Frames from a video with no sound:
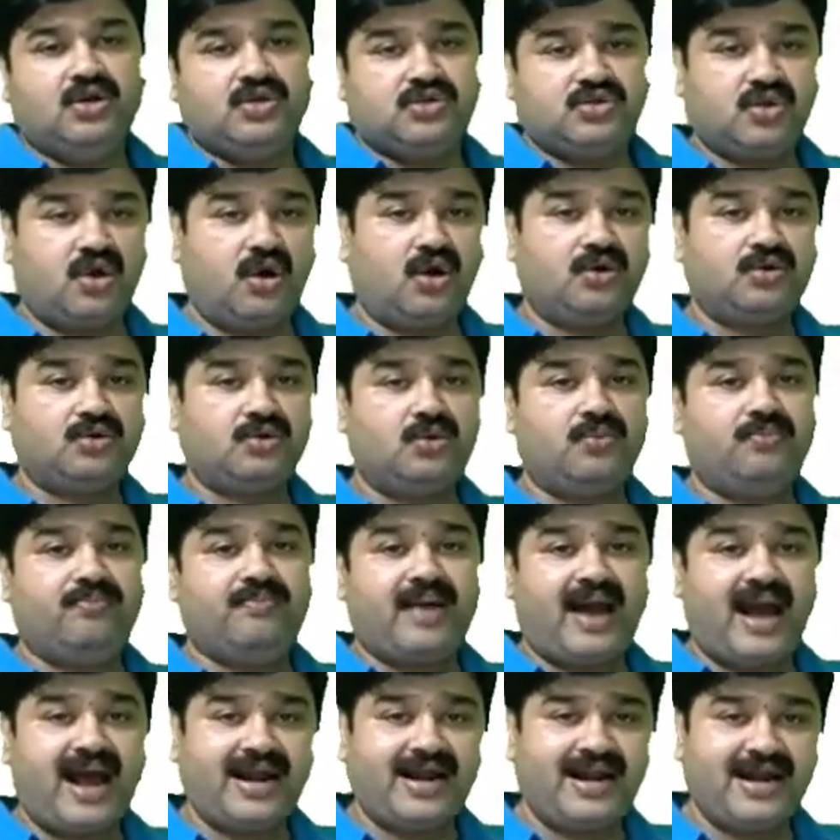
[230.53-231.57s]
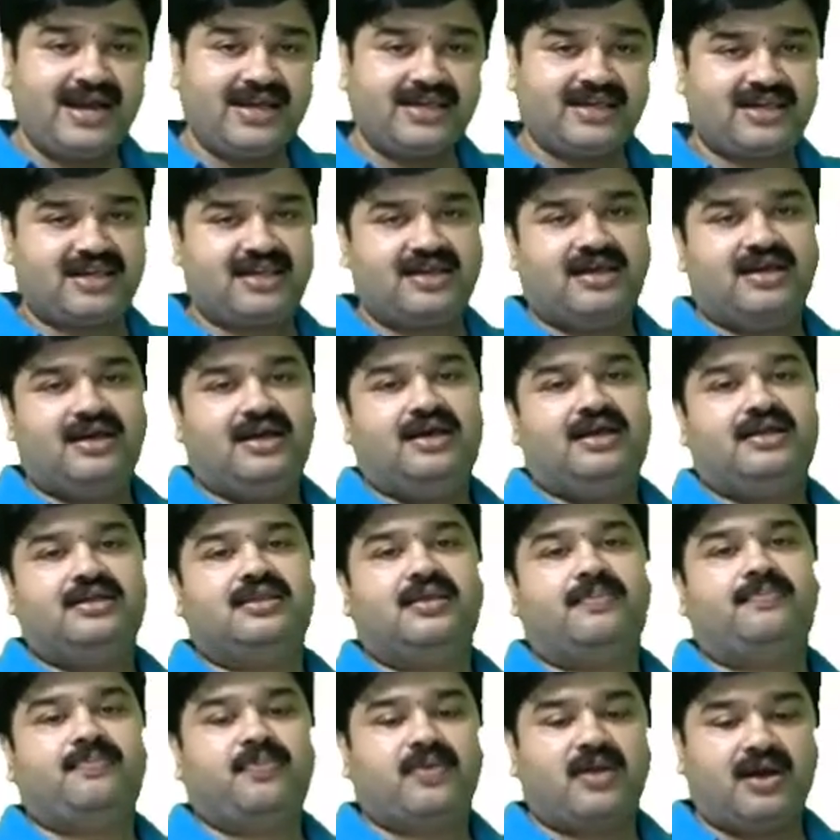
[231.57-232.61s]
So to manage
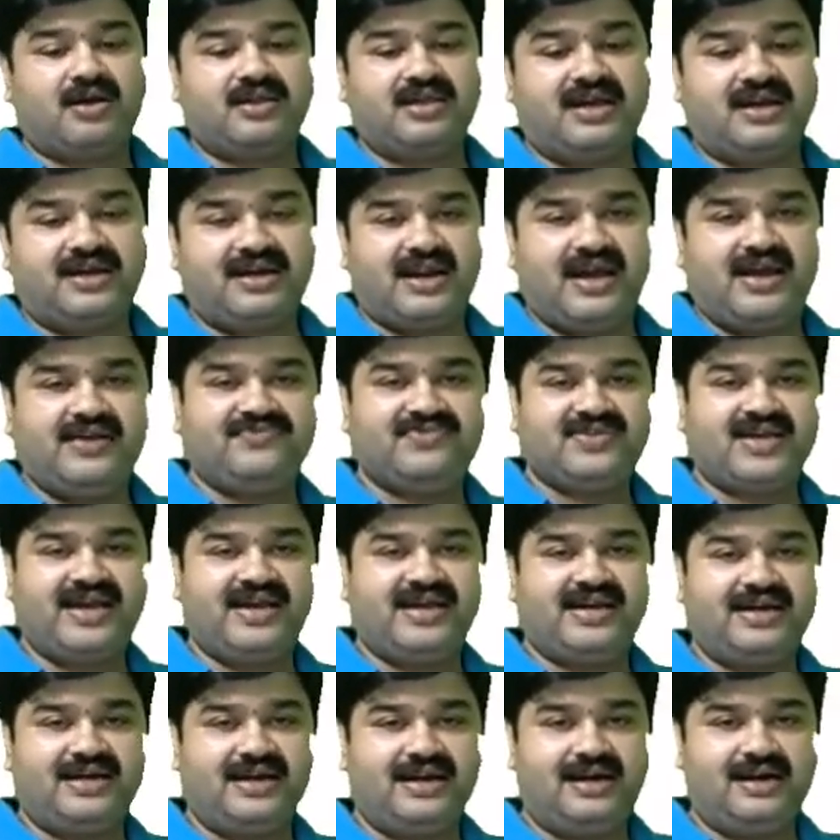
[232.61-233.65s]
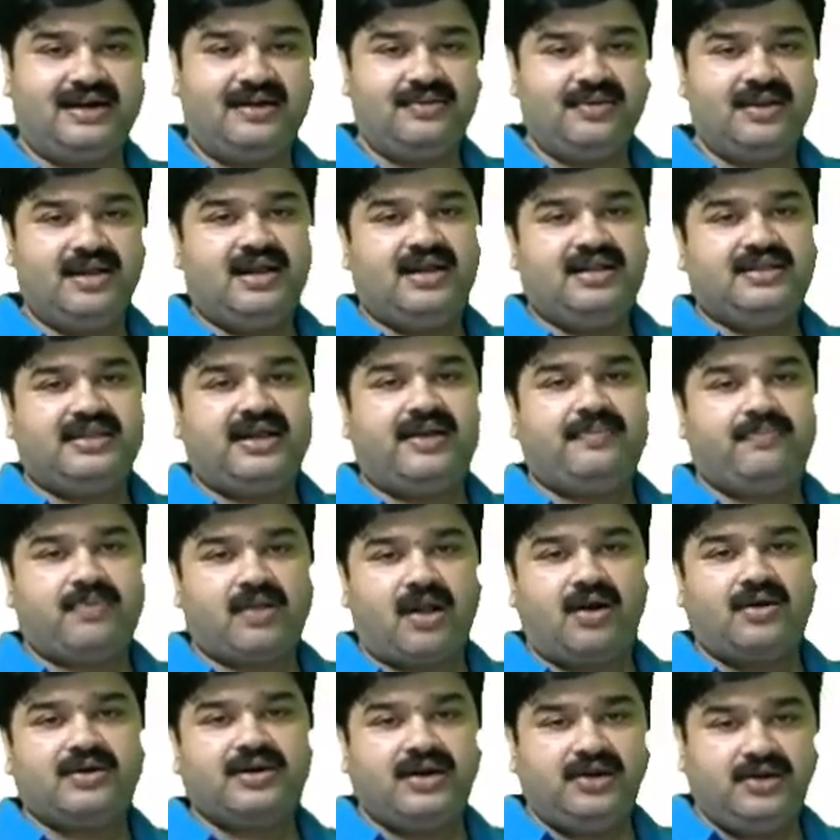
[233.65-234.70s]
the project life cycle, they
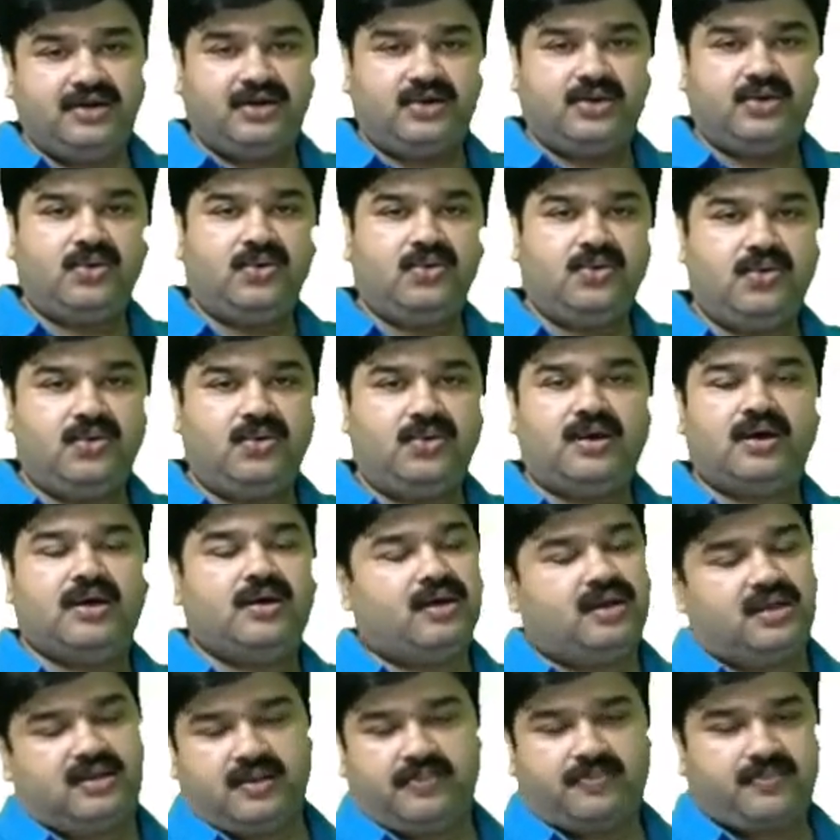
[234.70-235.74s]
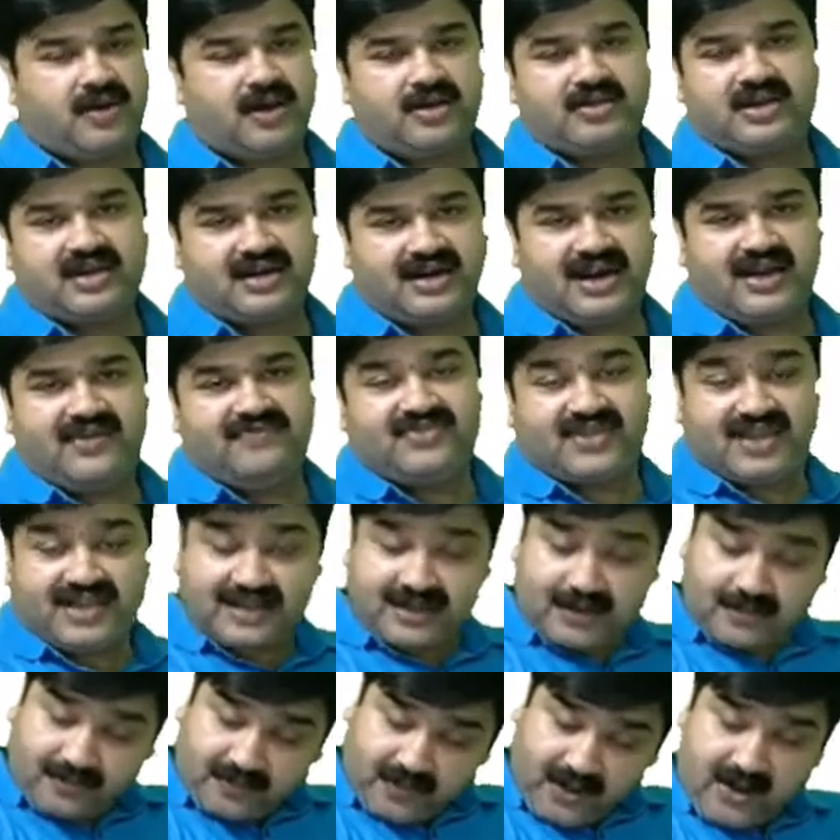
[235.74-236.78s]
brought in the project life
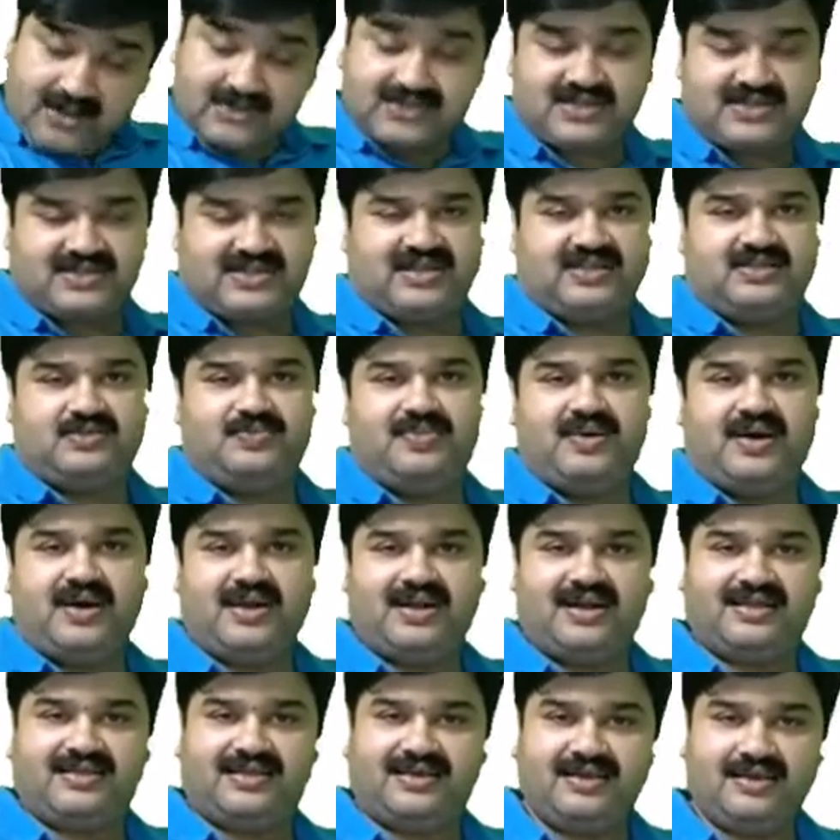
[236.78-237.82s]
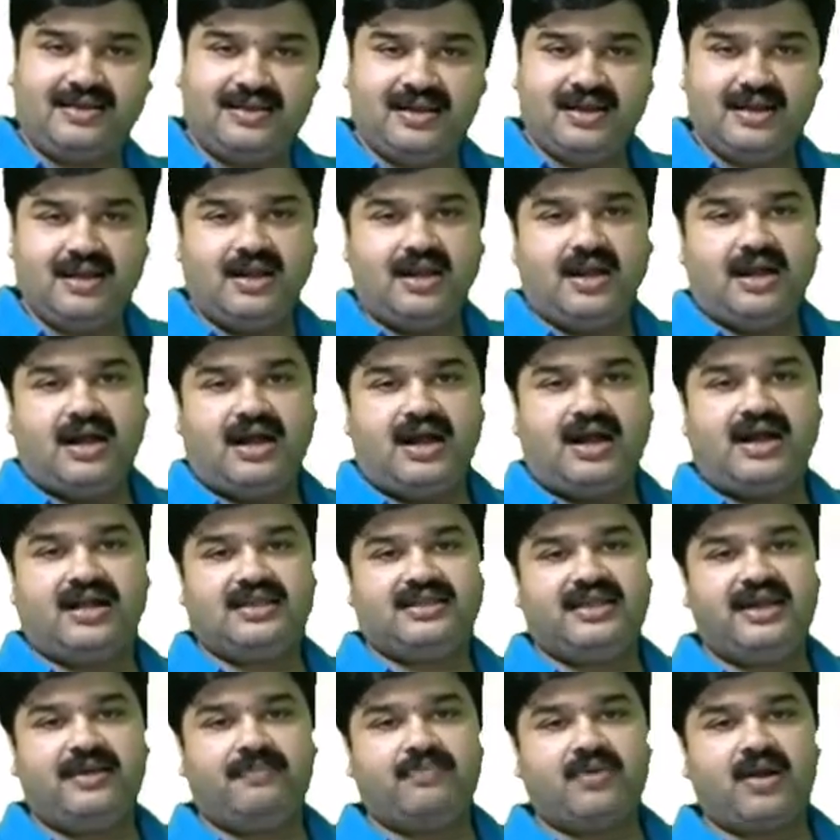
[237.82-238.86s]
cycle processes, or rather,
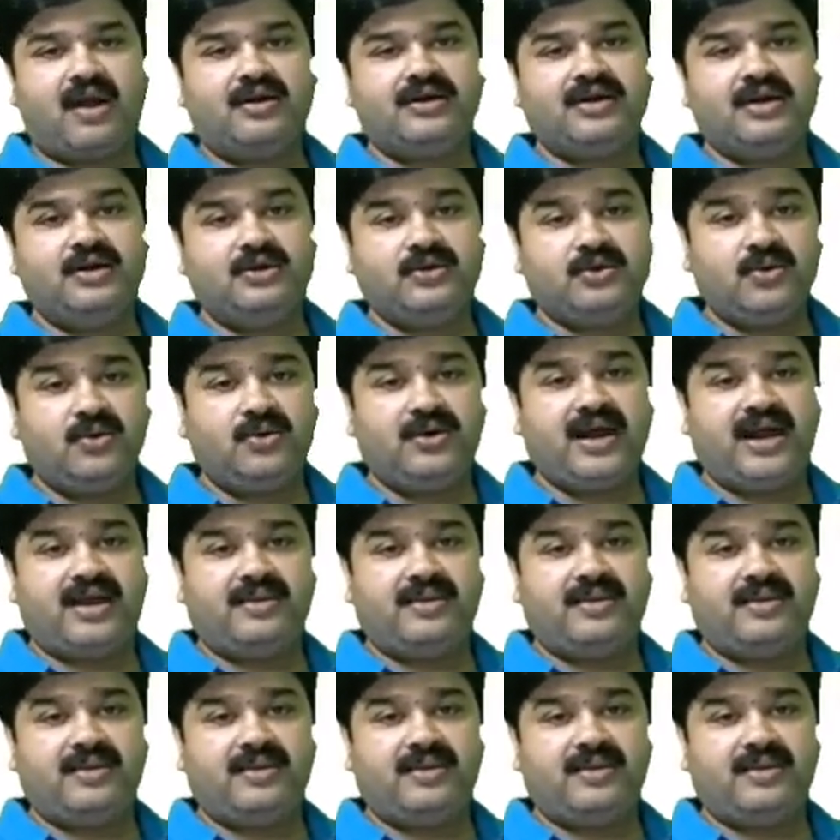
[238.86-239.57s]
they brought in 2